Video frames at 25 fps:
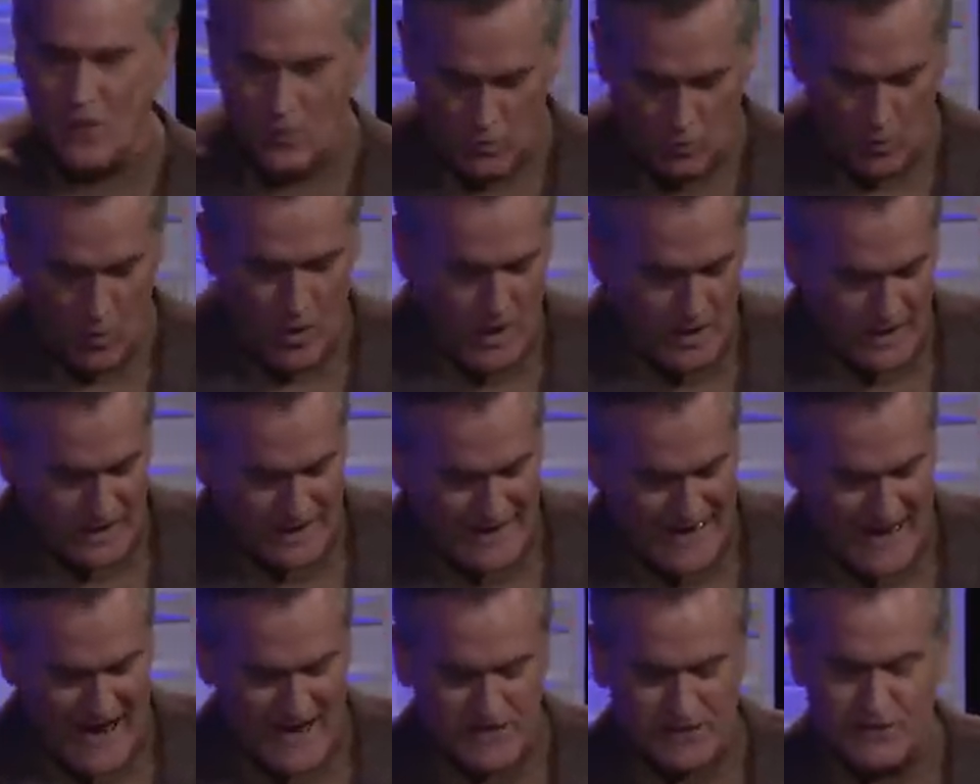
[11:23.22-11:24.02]
one
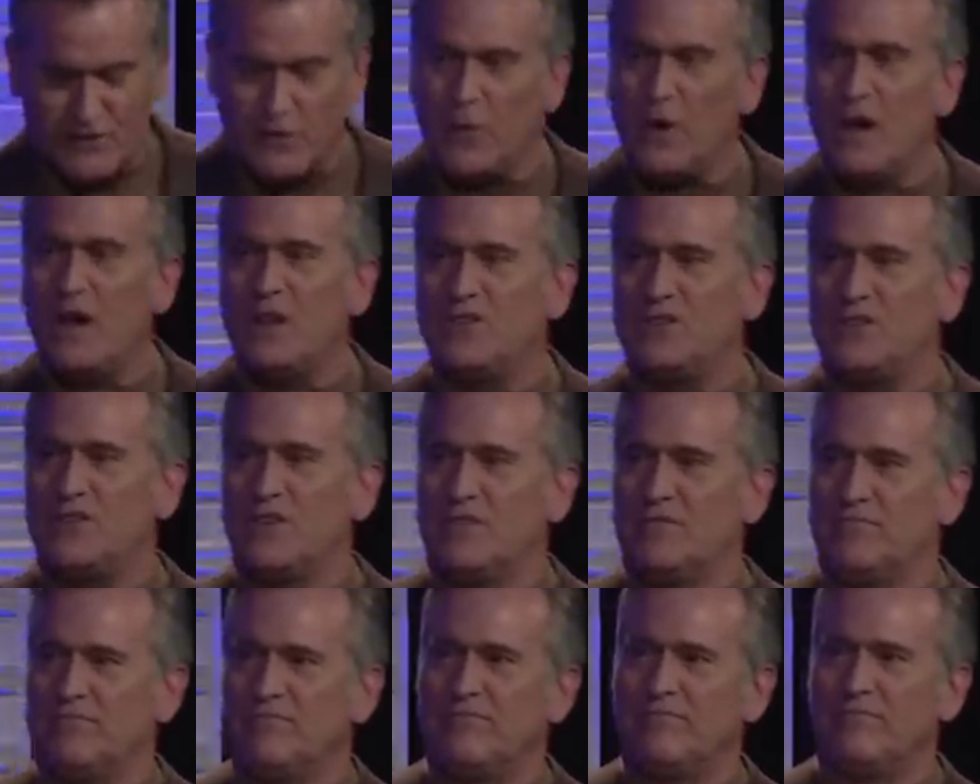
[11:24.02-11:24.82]
last
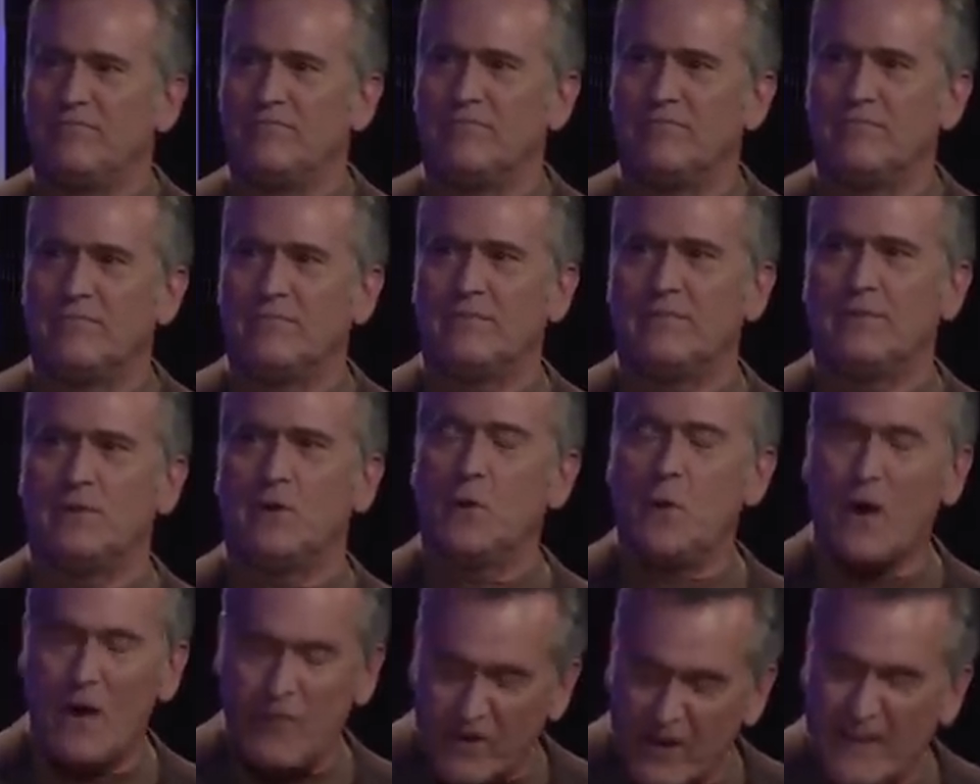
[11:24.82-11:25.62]
question.
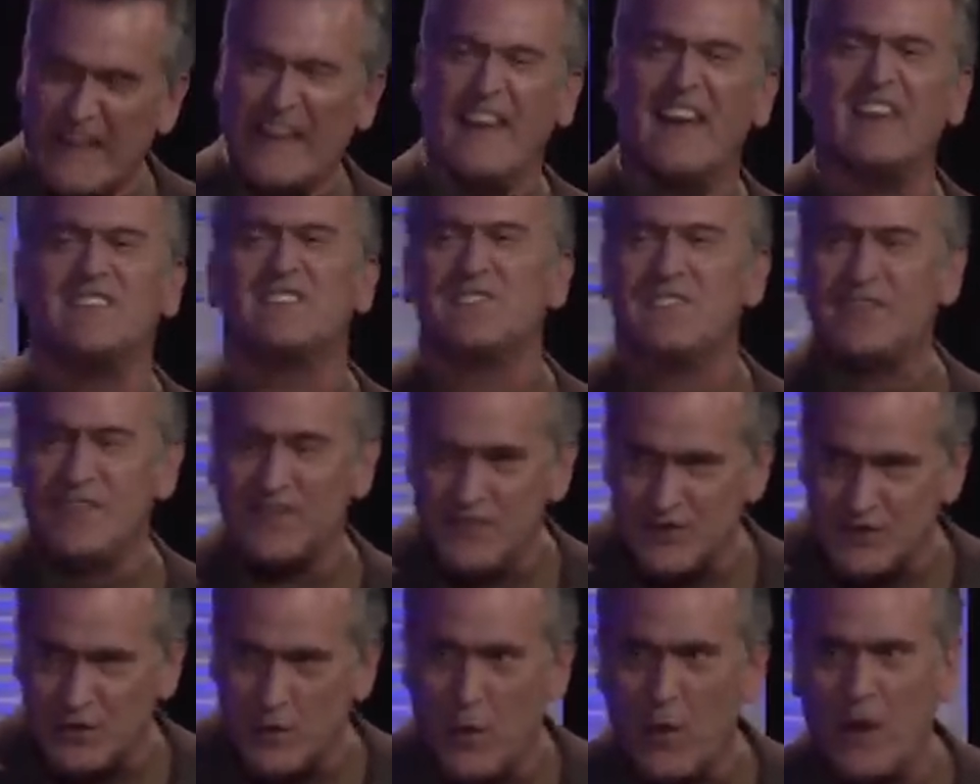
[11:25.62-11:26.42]
Whoever gets
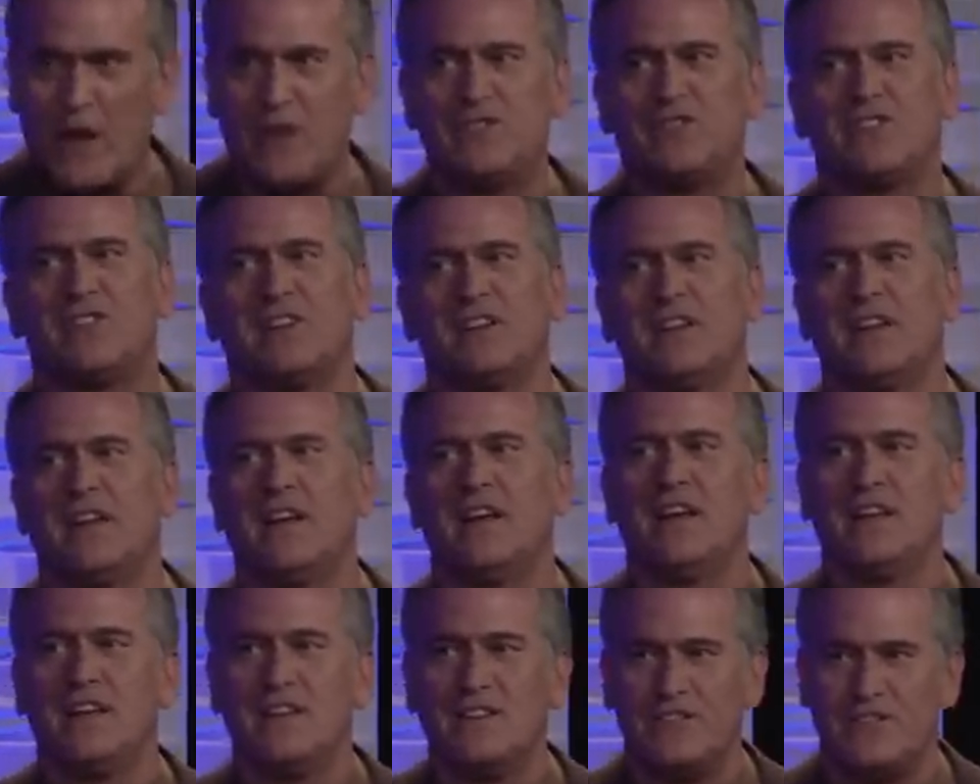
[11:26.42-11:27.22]
this question
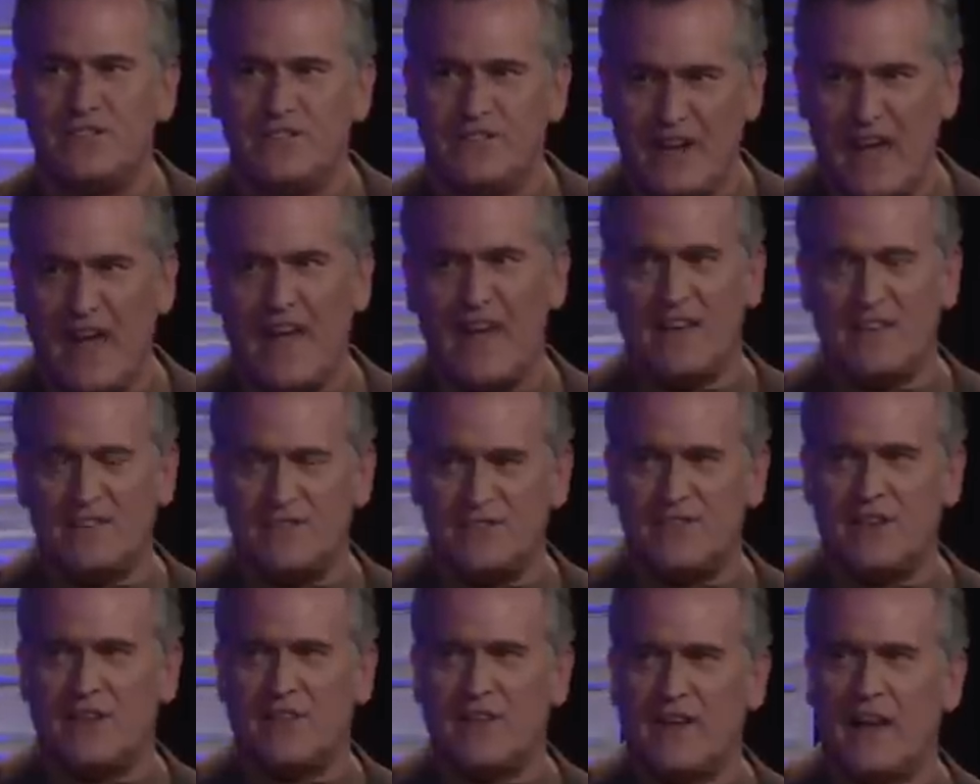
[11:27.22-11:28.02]

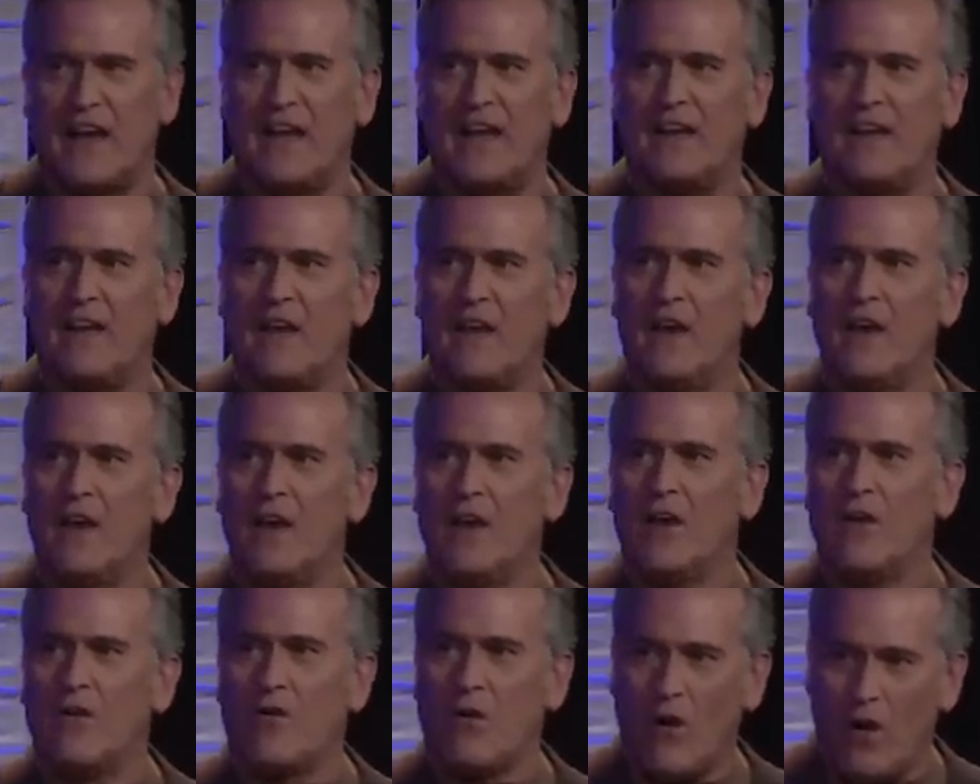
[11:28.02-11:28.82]
stays. The other guy
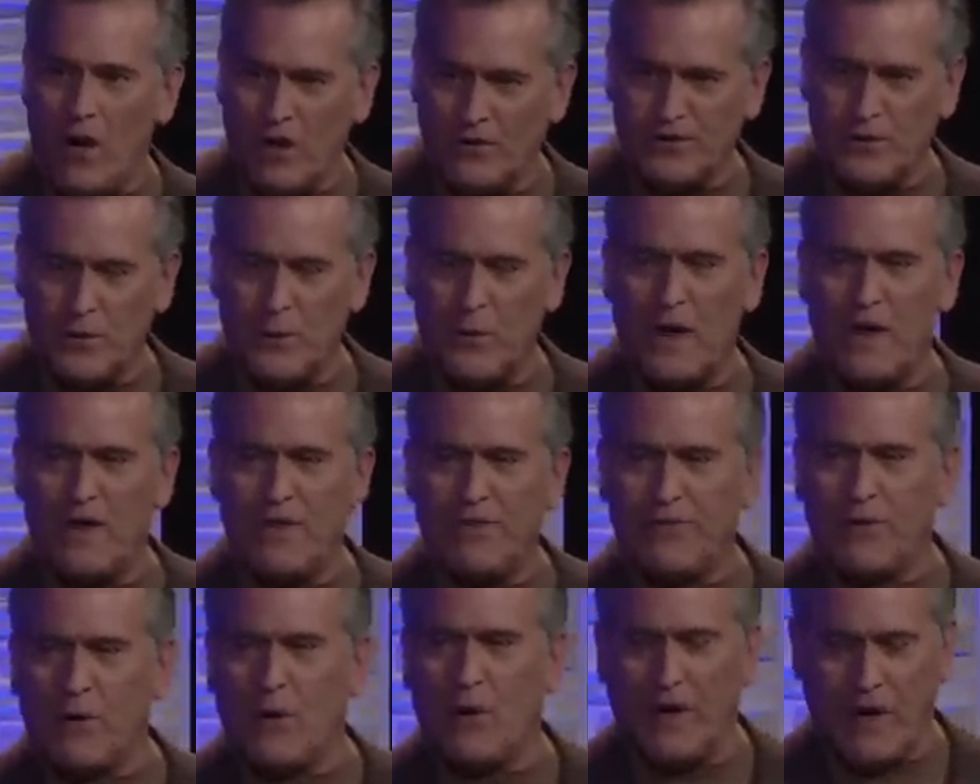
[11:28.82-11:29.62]
crawls away
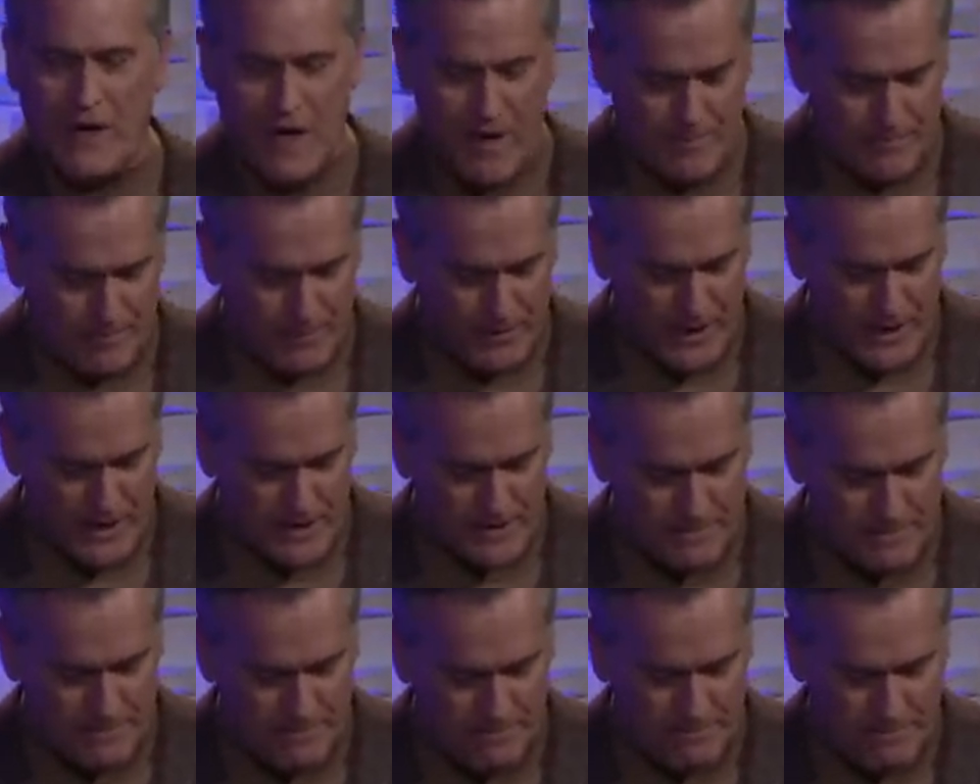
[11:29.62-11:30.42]
throwing up
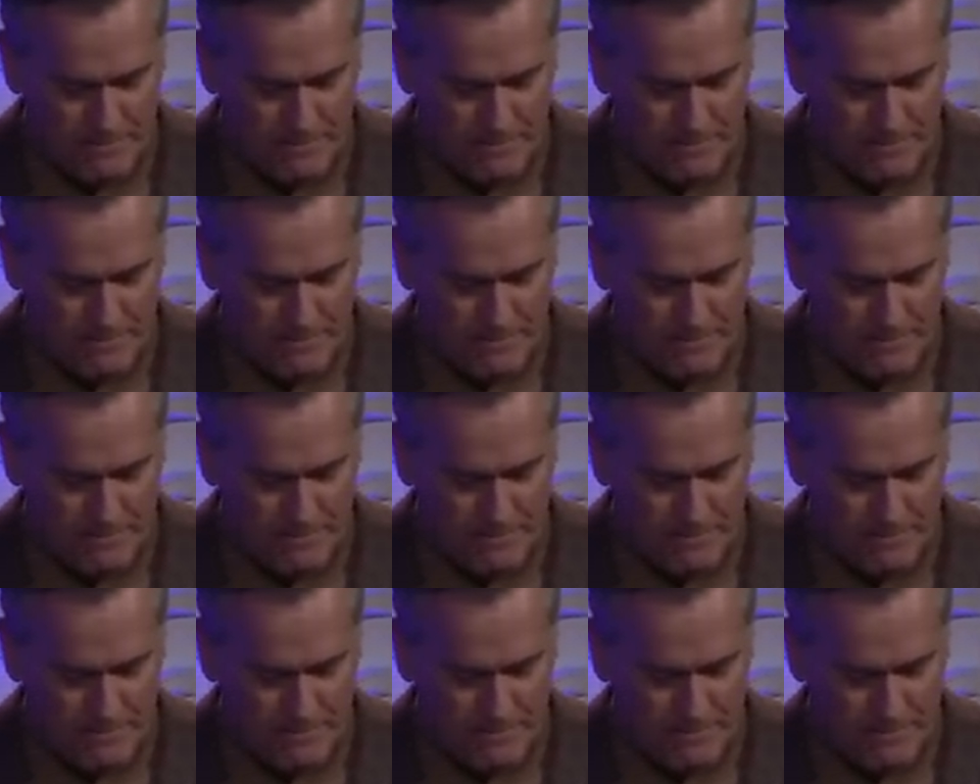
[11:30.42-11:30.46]
blood.